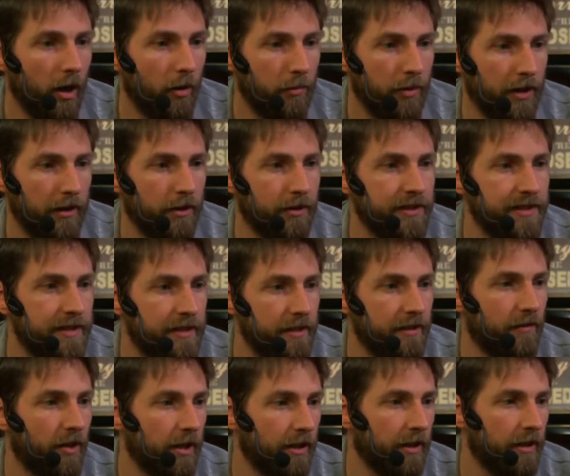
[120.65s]
players see
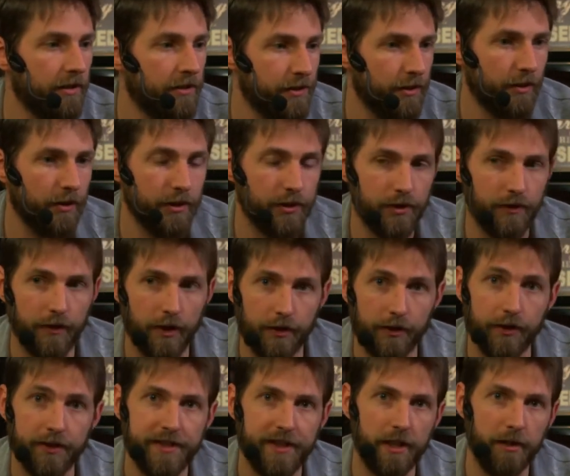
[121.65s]
their gear score so they understand